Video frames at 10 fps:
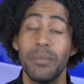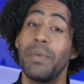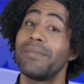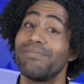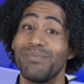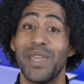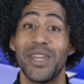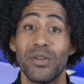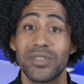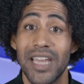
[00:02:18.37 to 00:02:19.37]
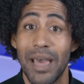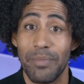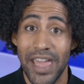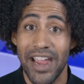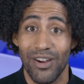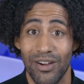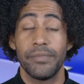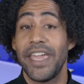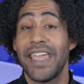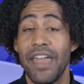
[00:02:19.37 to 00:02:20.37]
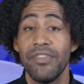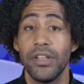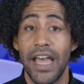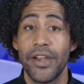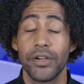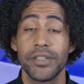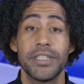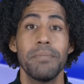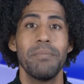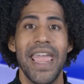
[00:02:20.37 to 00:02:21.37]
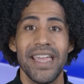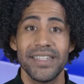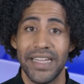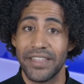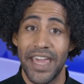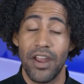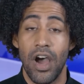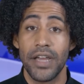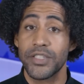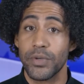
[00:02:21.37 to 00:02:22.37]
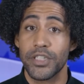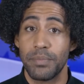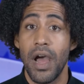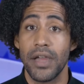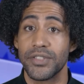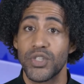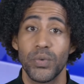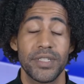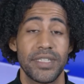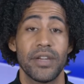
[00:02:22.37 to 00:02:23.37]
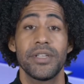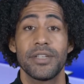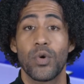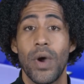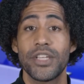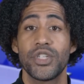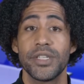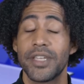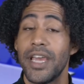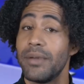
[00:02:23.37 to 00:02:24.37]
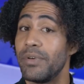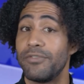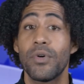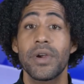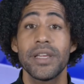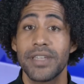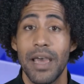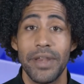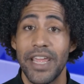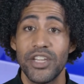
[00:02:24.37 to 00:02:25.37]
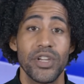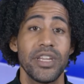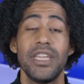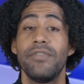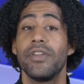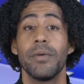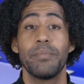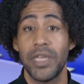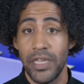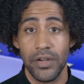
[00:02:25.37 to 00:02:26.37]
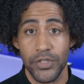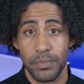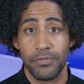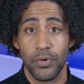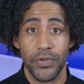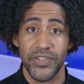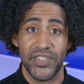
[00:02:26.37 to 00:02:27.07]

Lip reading: But they don't stop there. They end the letter demanding that Oz responds to a series of questions before his nomination even appears before the